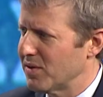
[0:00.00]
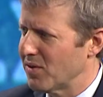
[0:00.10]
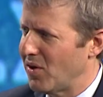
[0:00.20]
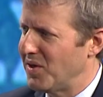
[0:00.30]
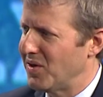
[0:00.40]

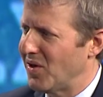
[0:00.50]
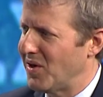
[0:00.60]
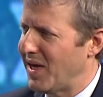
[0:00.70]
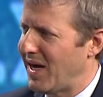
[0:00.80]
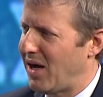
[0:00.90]

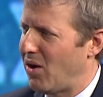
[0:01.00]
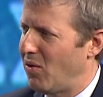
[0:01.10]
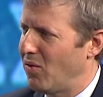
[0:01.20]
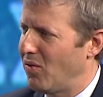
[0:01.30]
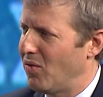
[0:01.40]
on
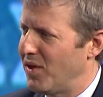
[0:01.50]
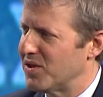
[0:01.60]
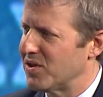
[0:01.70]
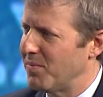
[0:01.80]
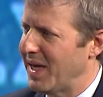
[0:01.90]
how
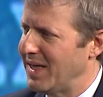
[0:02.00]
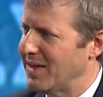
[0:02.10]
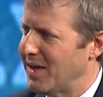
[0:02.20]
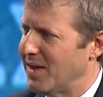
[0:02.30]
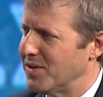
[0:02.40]
this debate
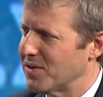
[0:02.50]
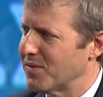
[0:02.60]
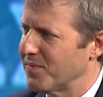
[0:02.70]
ends?